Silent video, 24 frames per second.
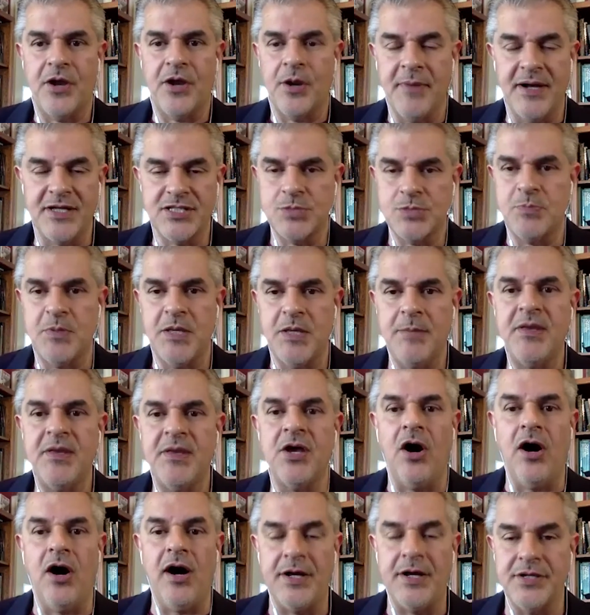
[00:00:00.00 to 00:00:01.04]
must be
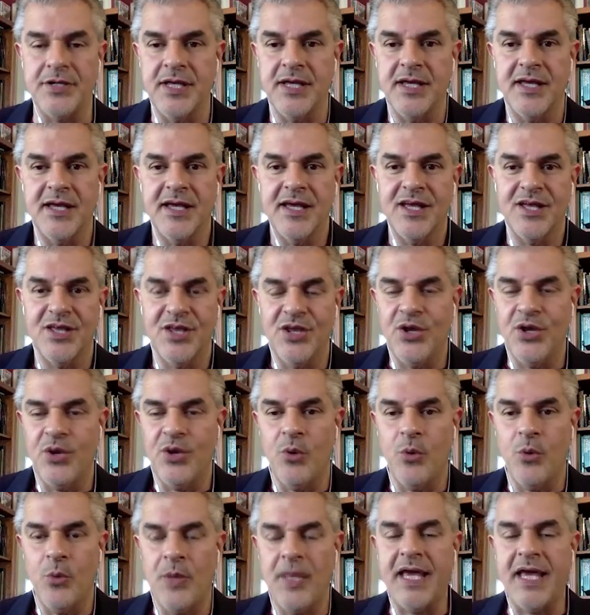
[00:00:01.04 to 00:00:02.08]
beyond you know what
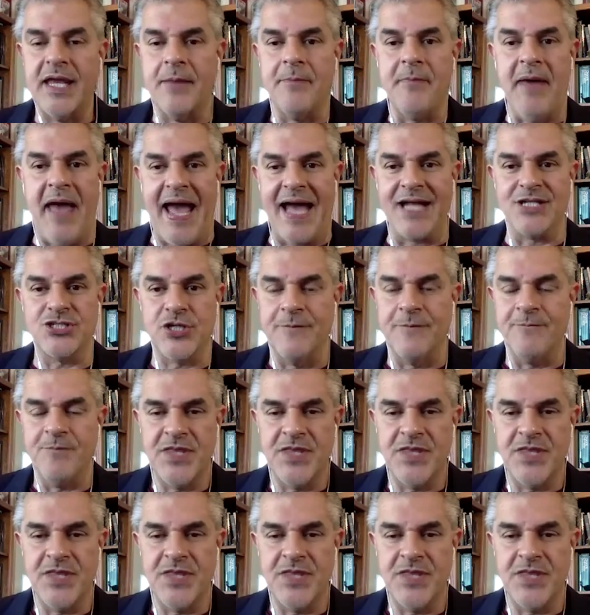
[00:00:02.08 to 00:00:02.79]
we can imagine.